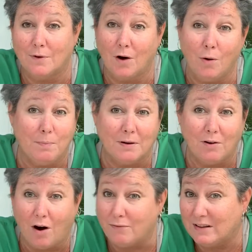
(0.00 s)
open
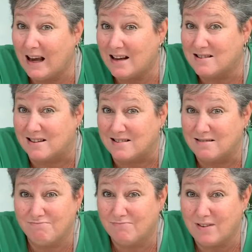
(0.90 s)
coffin caskets.
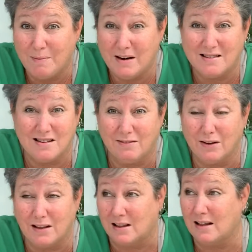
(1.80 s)
I mean, it's not
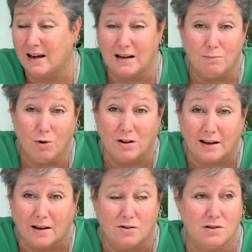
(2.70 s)
really the thing anymore
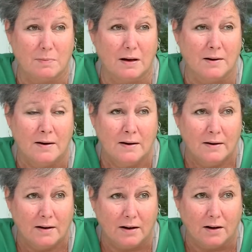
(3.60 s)
like it used to be,
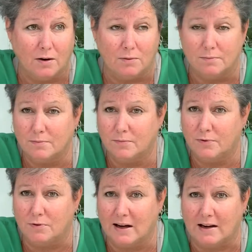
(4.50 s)
a
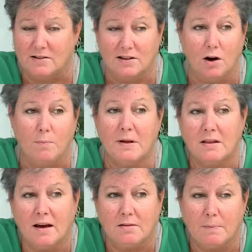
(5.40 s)
few decades ago.
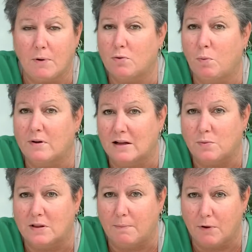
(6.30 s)
But yeah,
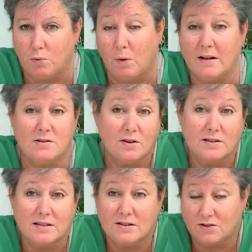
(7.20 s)
that's what they both wanted. So
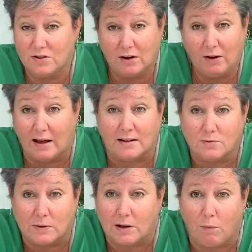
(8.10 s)
the sister said, okay,
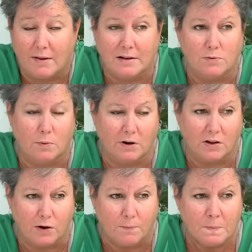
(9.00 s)
that's what they want. That's what we're gonna do.